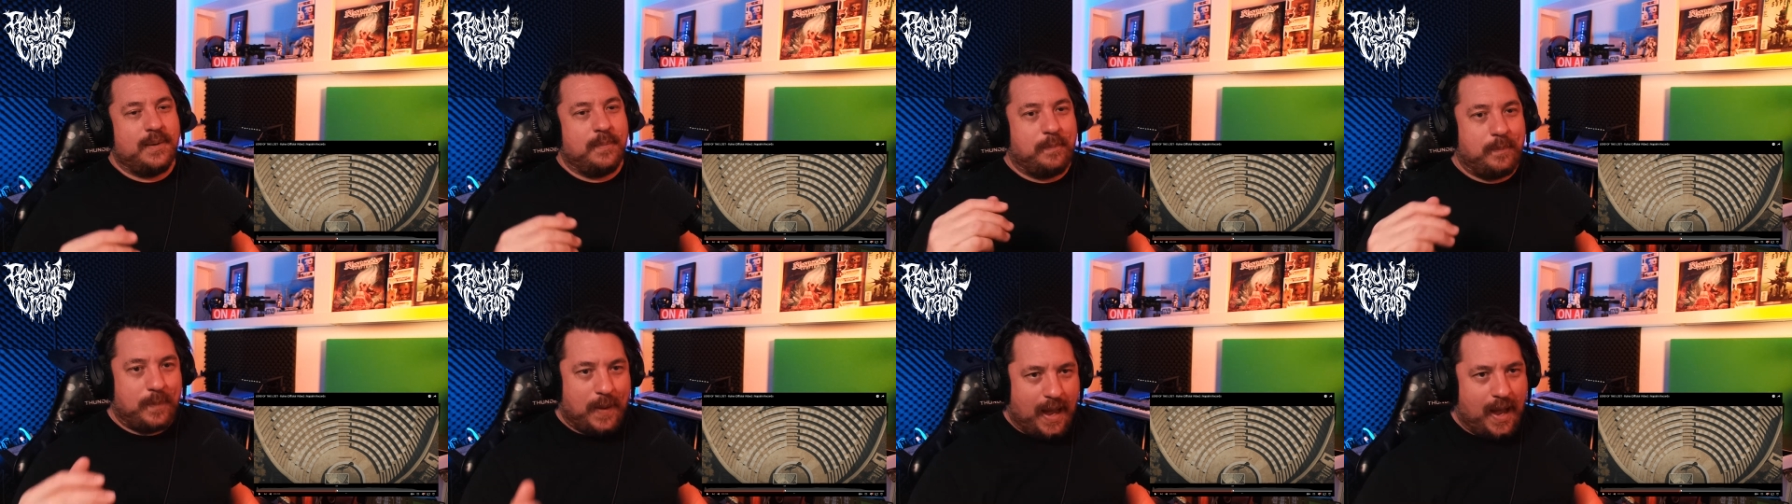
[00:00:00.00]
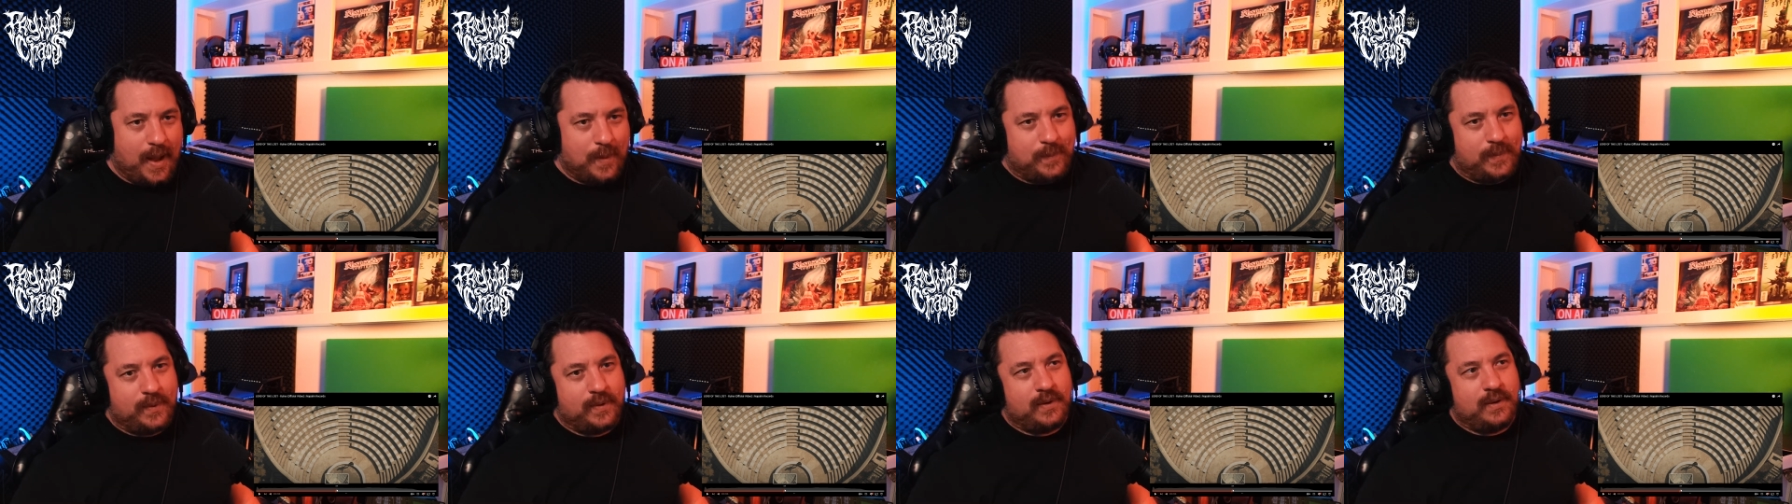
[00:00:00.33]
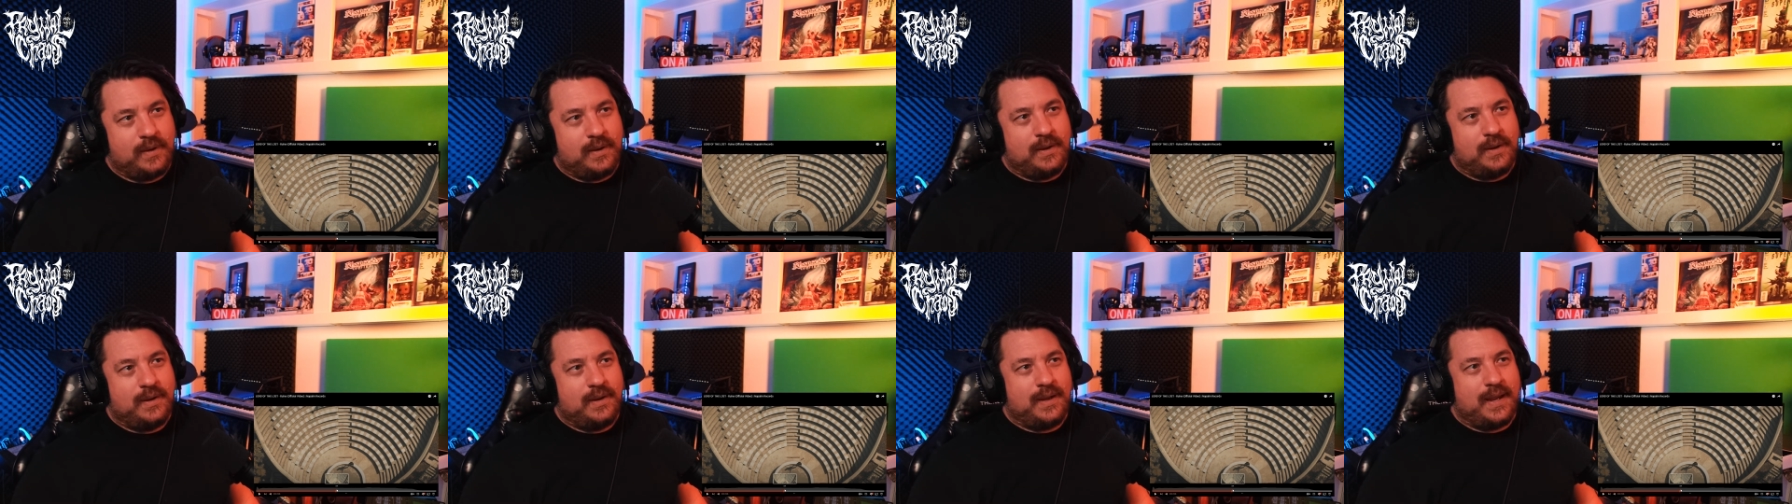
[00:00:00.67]
then a bop
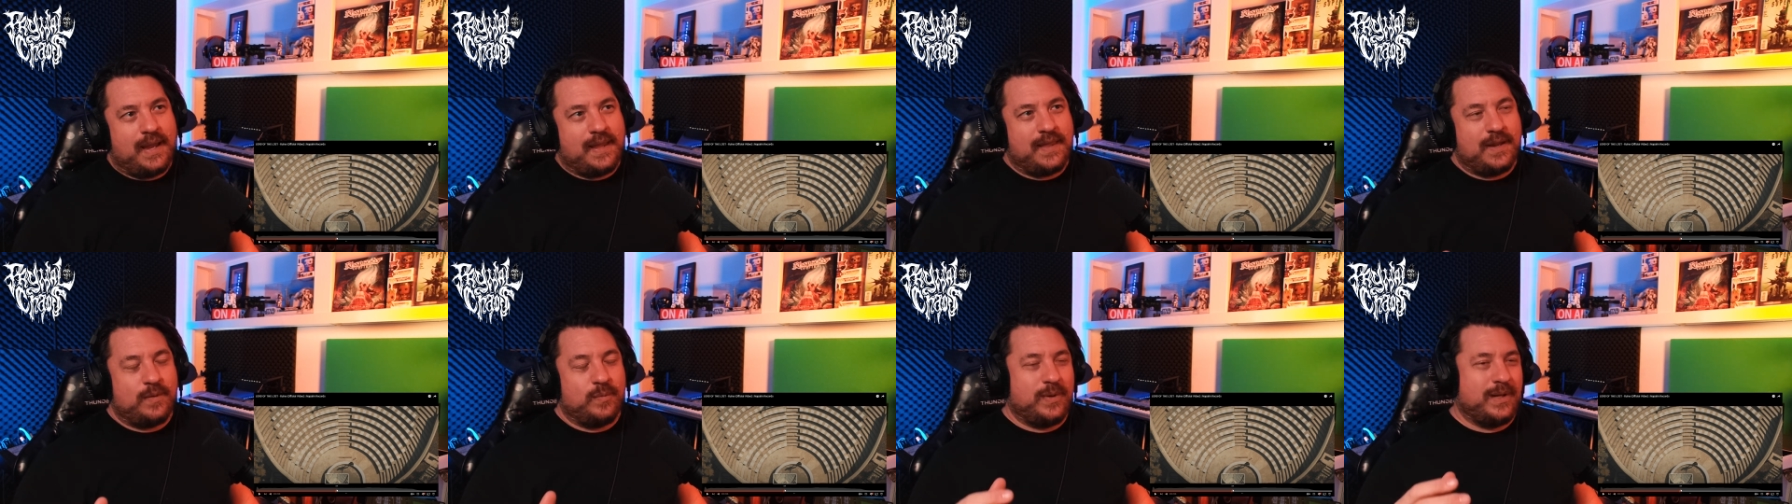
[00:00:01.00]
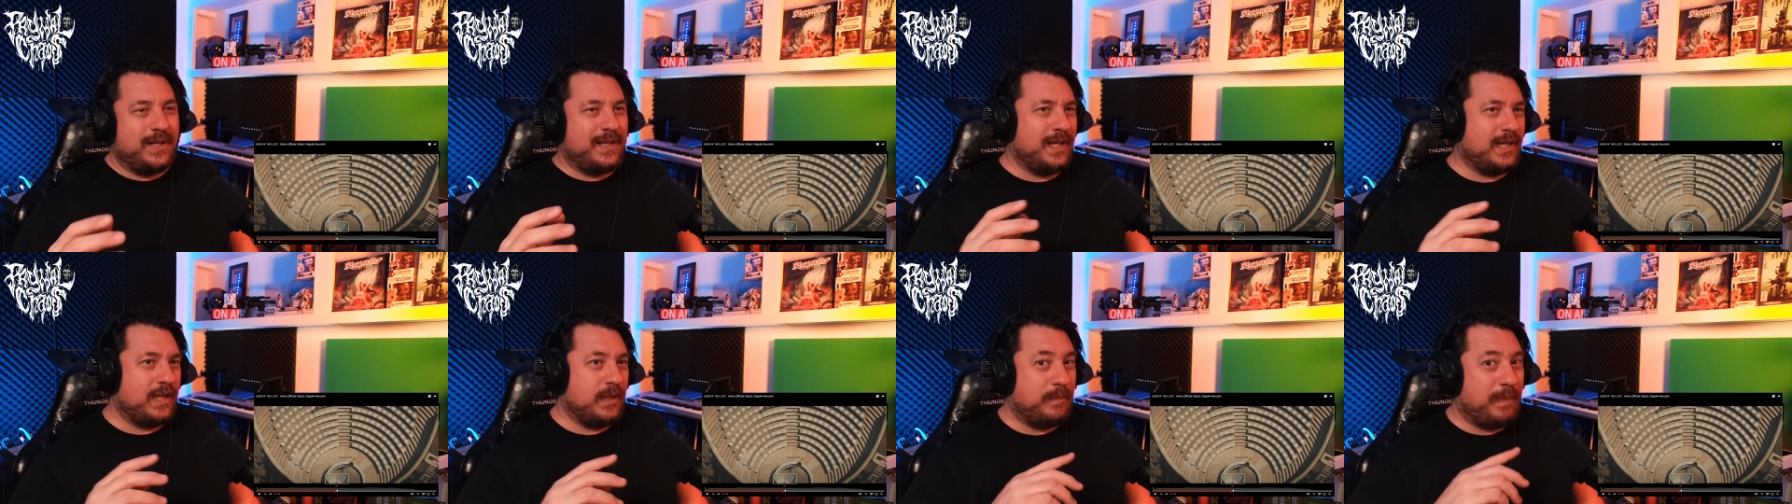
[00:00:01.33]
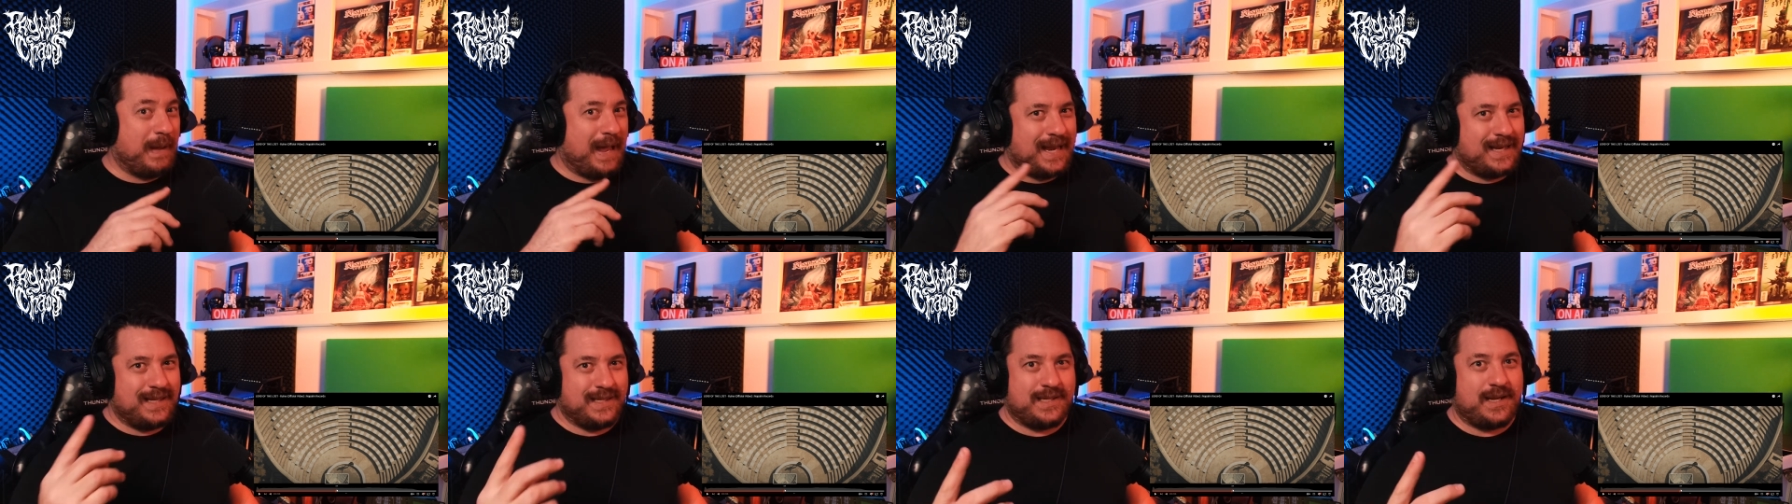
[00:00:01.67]
and then when you think the
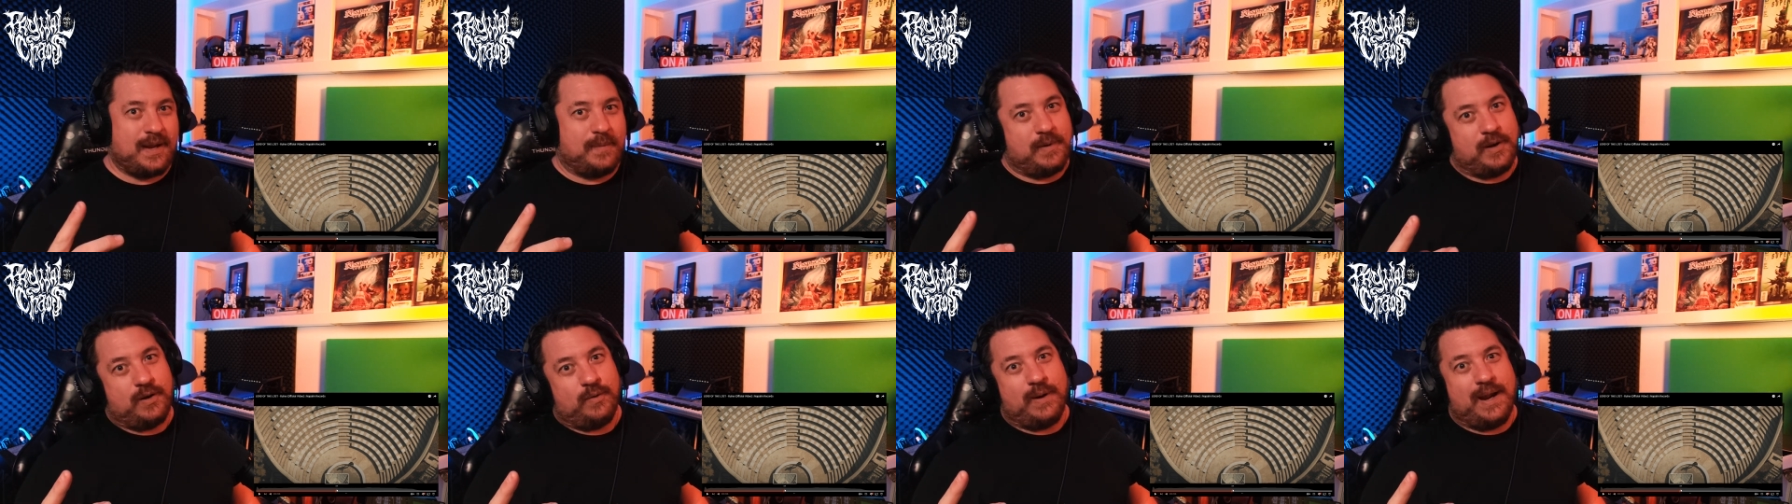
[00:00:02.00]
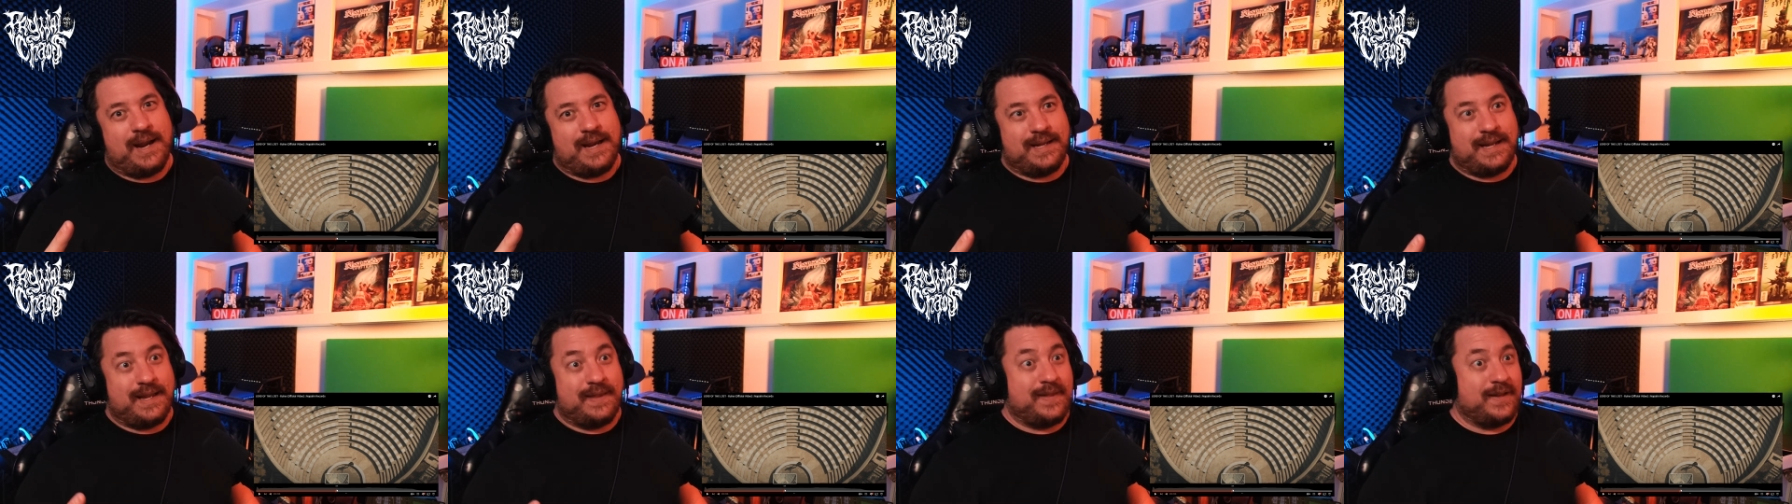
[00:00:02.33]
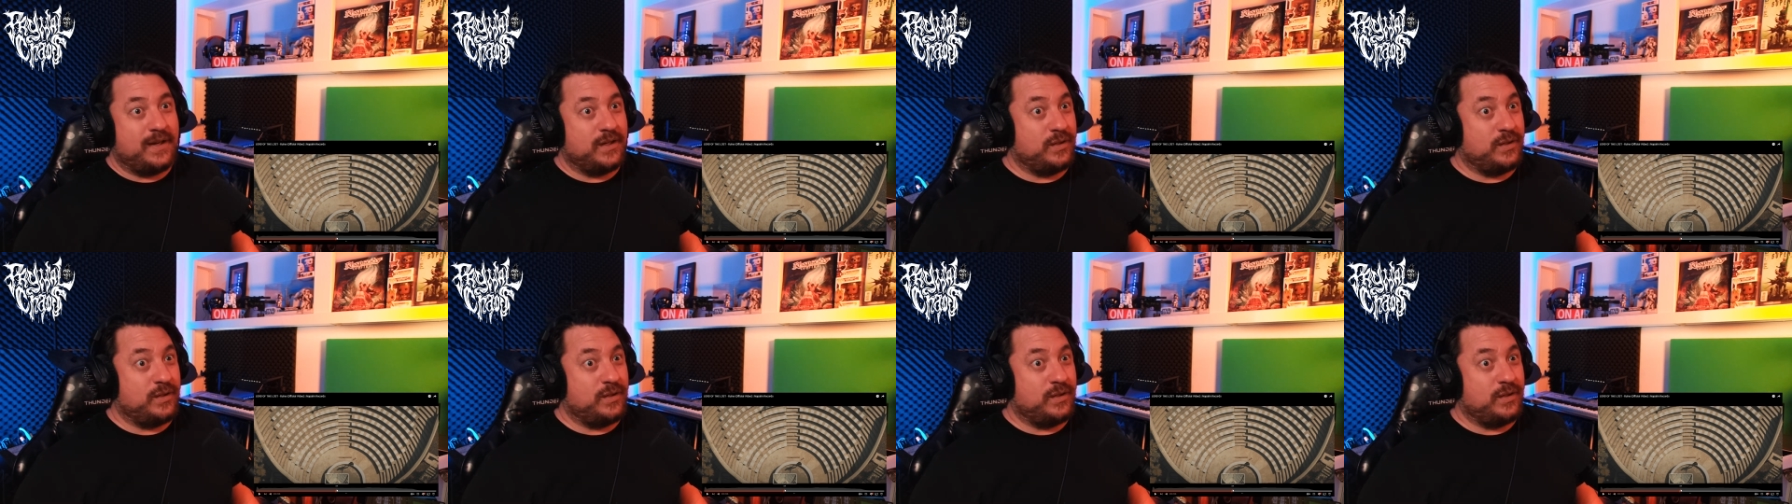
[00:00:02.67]
pattern's coming around again,